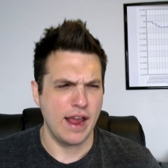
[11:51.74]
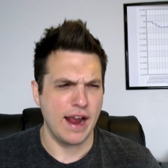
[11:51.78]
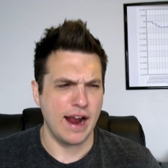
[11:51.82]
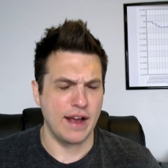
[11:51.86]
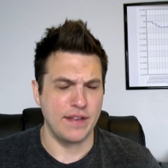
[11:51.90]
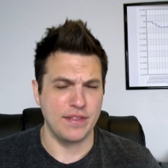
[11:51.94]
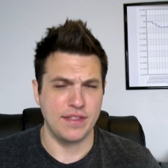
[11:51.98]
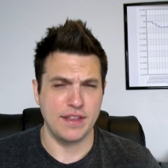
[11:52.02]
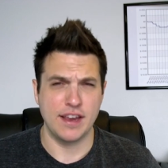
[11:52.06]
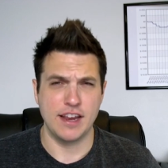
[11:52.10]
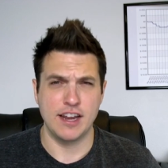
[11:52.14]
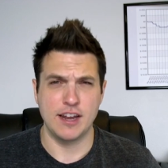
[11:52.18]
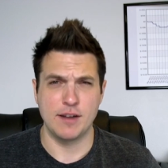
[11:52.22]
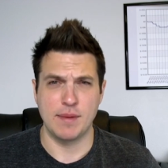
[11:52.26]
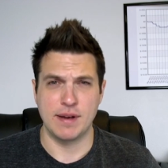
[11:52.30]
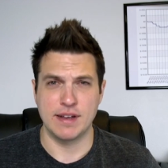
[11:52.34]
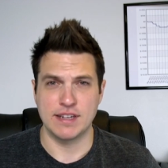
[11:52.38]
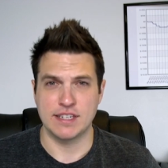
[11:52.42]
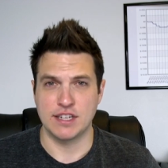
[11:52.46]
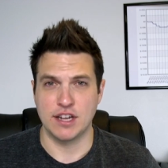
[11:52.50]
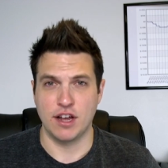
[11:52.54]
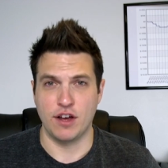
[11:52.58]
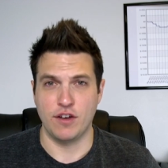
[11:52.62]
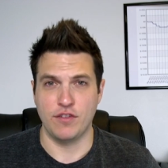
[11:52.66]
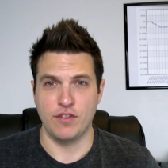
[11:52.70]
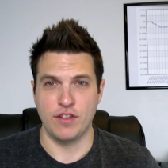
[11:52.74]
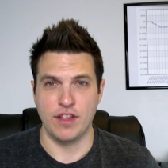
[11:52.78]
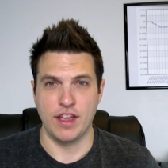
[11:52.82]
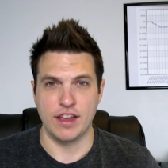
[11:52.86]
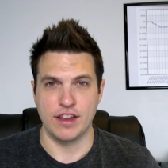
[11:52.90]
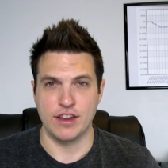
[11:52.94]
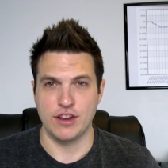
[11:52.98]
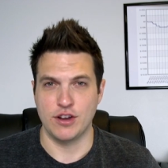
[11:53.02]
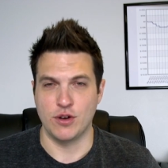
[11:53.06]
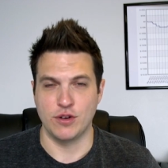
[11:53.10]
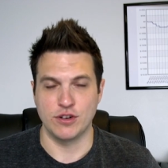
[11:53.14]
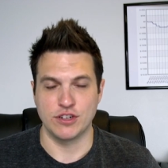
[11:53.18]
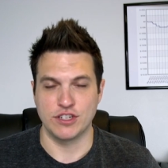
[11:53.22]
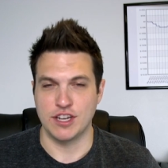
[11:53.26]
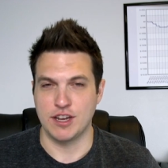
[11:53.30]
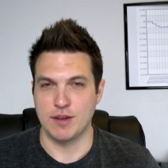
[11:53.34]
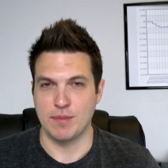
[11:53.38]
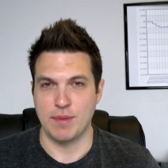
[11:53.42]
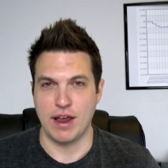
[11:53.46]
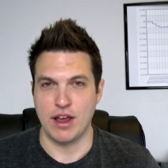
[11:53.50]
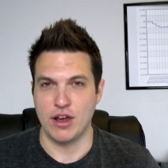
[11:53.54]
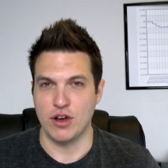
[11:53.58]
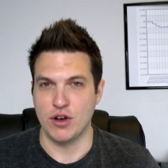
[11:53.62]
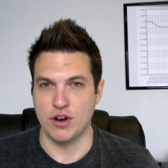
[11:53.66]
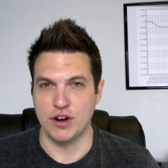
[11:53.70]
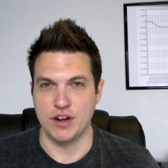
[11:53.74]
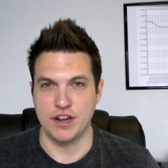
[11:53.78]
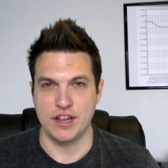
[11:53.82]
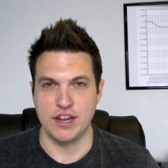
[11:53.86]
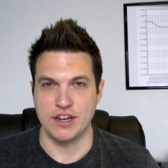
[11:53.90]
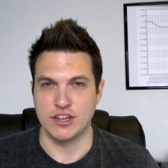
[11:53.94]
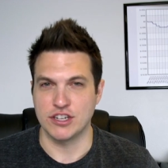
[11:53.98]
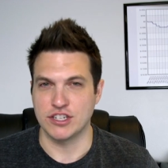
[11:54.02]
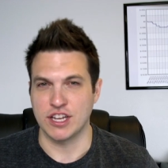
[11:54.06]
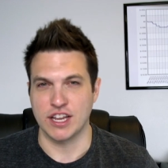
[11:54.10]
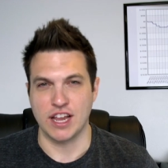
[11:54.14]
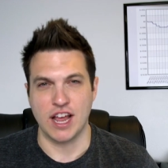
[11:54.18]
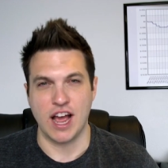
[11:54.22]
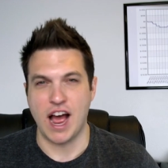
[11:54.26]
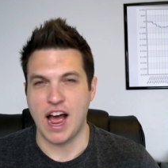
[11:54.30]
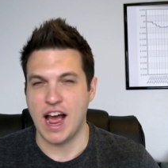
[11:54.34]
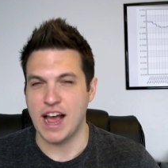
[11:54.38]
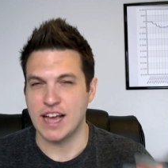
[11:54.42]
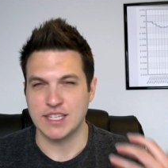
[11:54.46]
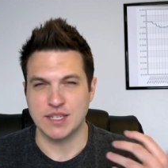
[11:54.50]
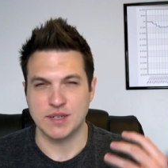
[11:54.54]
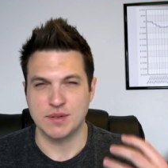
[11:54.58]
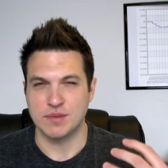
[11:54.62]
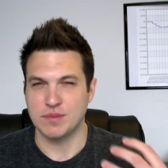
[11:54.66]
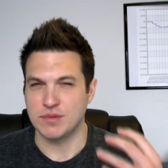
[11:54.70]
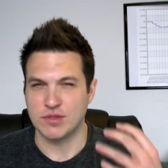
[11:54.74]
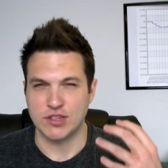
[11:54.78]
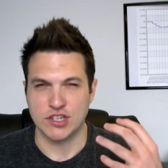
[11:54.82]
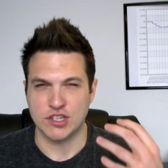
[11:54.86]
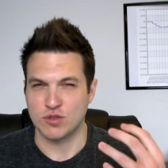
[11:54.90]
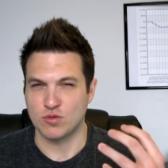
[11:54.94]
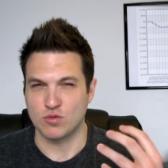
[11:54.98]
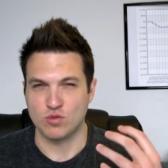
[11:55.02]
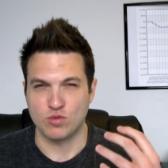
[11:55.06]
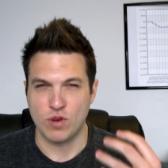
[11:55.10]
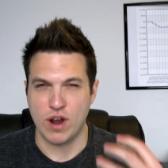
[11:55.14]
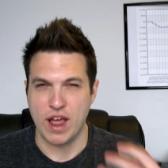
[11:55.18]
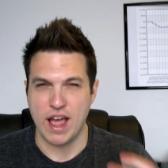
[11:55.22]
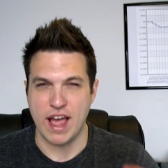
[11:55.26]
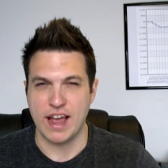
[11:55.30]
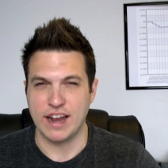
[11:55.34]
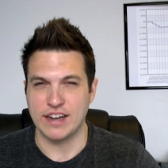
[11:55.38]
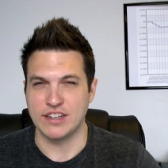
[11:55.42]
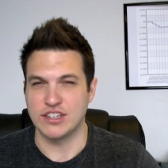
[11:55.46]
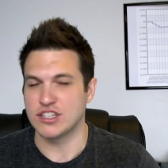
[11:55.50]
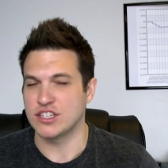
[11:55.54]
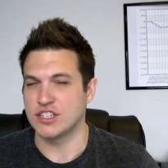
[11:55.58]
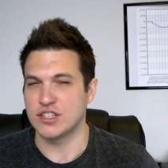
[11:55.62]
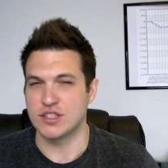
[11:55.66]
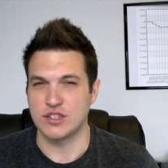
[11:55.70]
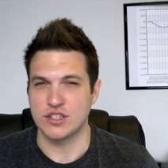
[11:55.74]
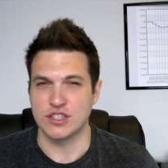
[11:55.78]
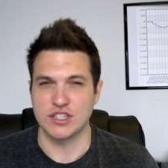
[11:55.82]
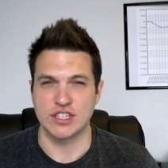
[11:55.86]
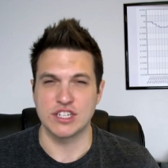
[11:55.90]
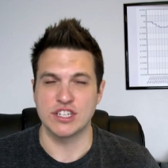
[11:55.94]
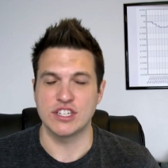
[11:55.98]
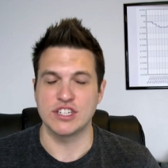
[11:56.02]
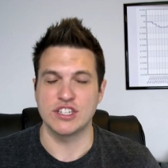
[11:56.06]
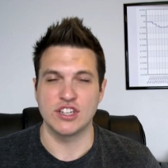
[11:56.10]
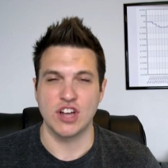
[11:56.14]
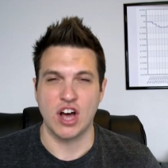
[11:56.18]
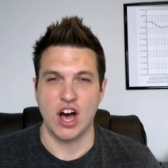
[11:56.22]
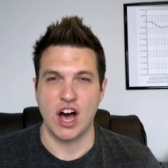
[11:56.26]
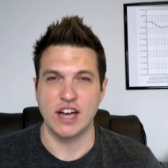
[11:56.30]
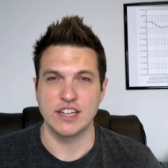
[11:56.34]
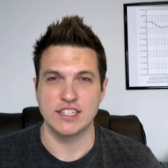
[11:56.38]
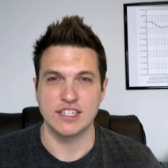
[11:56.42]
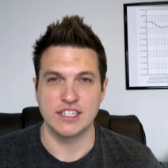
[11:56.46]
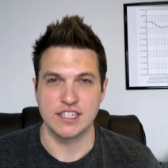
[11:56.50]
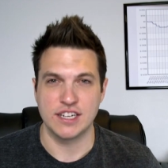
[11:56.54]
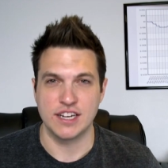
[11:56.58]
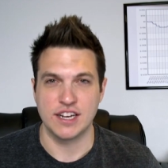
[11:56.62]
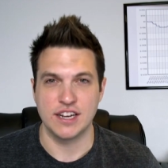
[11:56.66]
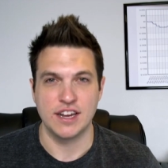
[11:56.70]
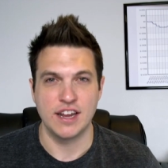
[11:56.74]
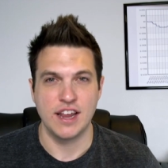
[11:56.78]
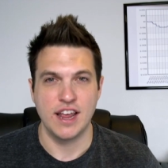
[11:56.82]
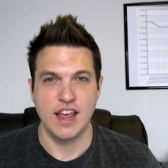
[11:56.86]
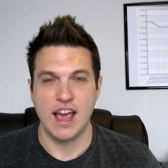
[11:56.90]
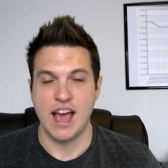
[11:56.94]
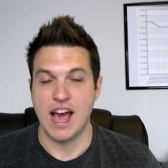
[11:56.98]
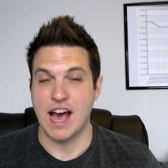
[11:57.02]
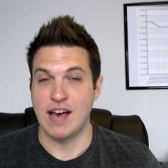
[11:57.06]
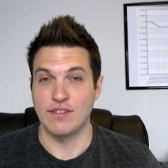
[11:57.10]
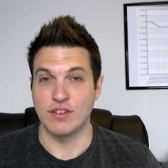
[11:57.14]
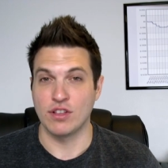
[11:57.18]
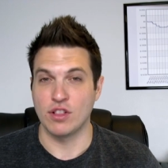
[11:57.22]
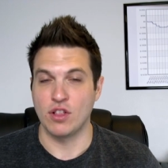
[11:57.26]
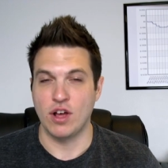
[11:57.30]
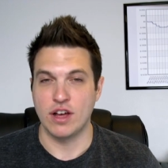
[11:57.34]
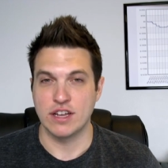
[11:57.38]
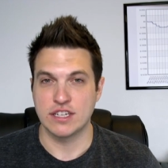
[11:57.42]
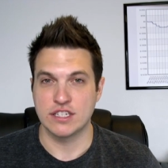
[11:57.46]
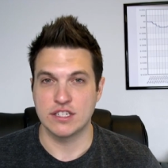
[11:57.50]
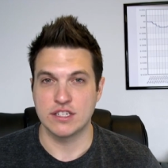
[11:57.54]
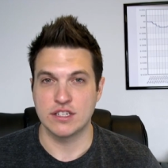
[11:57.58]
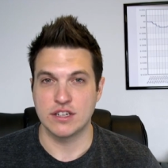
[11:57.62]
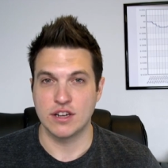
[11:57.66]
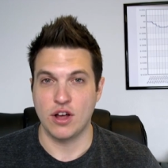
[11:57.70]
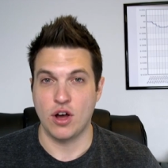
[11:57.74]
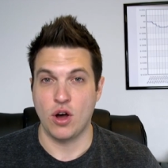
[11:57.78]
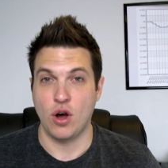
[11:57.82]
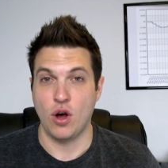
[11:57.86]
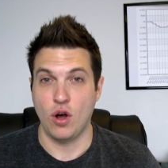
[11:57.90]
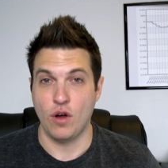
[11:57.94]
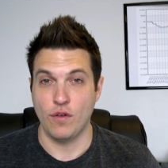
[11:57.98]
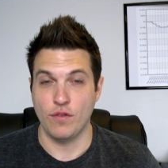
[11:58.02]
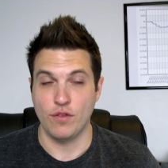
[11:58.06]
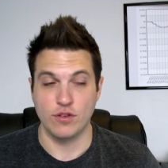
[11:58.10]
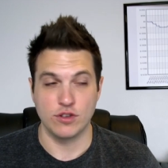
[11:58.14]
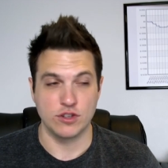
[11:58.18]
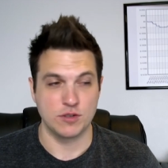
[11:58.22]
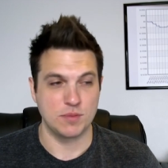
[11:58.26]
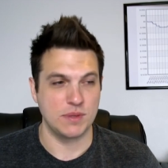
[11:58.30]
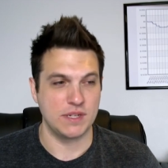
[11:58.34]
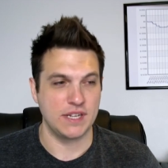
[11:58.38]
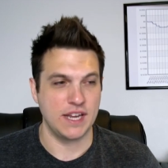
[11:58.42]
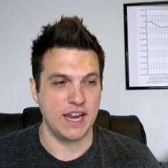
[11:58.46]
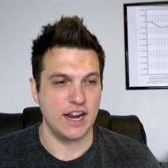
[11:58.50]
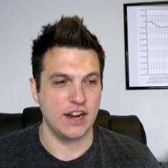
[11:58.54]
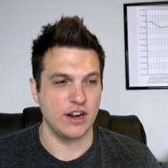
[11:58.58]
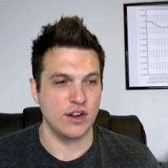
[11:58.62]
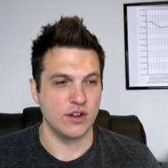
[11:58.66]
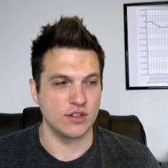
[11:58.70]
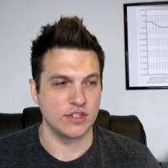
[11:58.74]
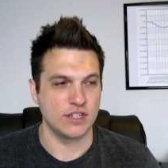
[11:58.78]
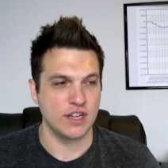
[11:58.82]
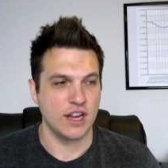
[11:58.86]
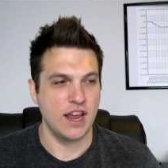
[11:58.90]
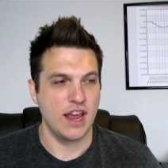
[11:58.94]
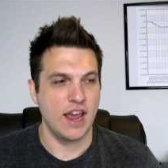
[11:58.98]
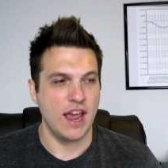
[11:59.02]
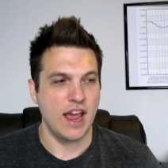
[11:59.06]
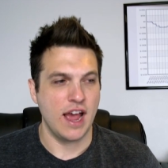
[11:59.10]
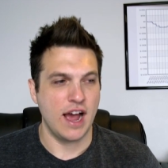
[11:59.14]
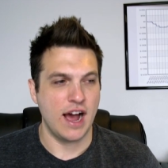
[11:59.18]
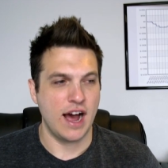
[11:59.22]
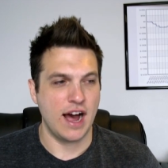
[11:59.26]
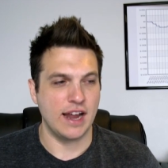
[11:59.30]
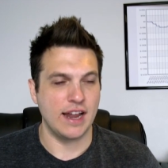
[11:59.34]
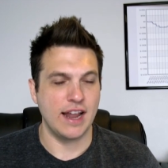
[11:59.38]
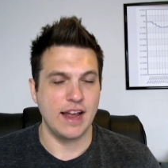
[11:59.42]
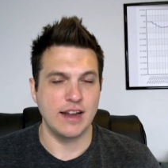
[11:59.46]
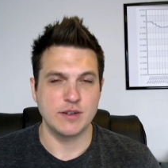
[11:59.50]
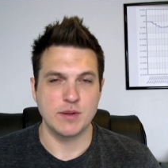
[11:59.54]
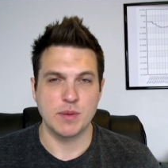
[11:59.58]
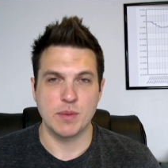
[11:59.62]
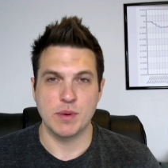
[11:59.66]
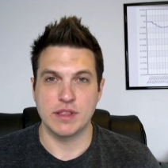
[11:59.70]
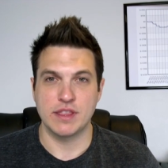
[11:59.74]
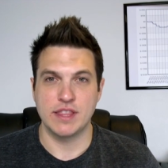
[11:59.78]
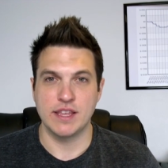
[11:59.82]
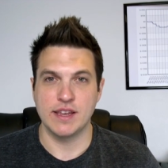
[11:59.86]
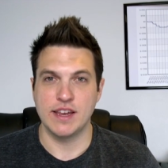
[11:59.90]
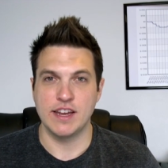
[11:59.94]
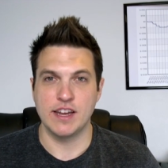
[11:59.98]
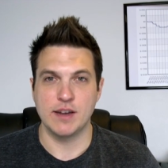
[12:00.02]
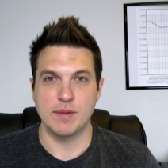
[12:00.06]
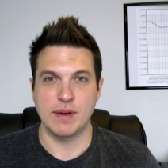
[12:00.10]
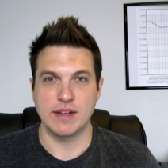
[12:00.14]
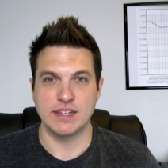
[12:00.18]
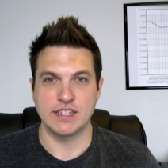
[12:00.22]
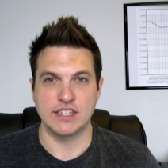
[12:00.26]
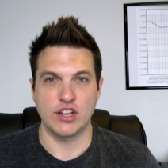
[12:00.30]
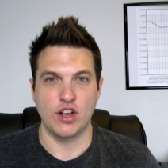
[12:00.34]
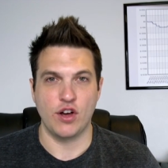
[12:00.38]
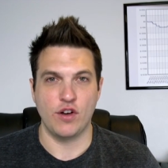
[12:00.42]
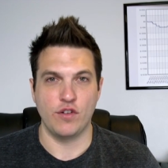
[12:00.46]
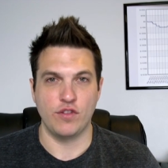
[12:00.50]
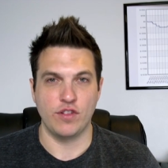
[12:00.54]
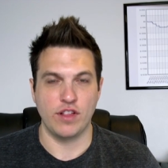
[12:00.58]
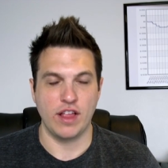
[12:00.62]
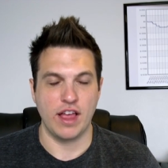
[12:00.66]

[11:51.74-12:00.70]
and thinking to myself, like, you know, just in my hoodie, just like eyes just red, just exhausted, having lost all of those potatoes. And I just remember thinking to myself,